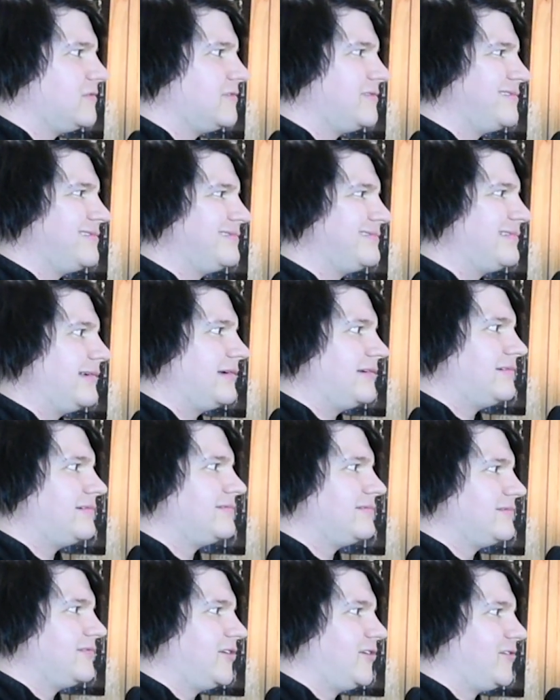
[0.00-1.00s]
I
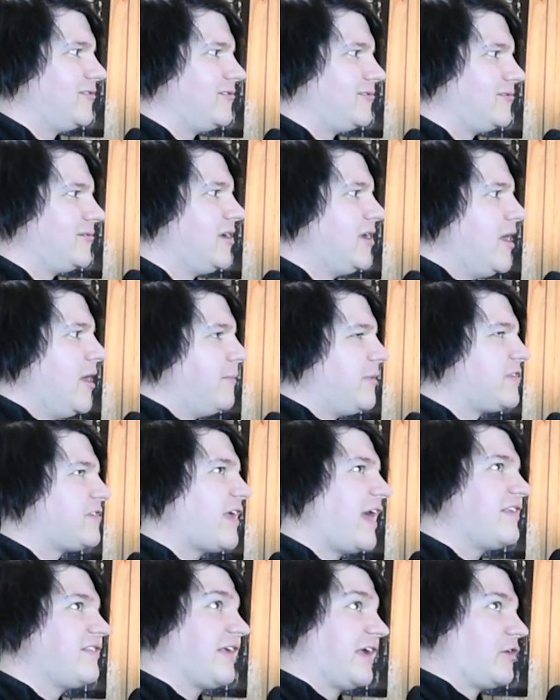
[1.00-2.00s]
don't know.
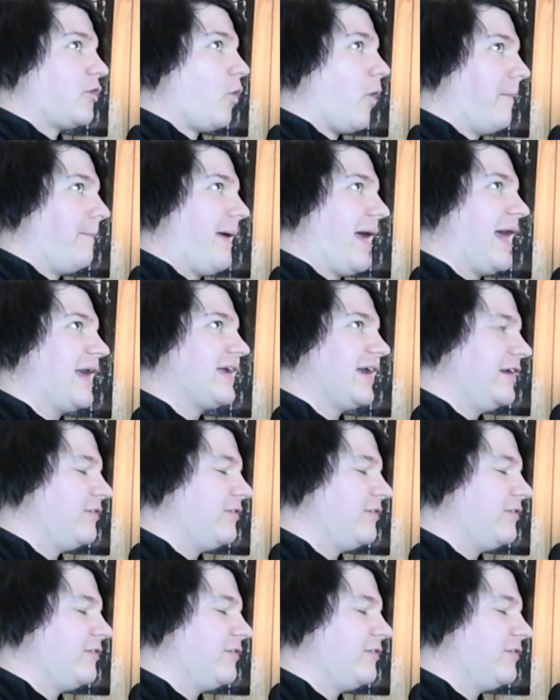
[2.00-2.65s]
Besides like Quebec,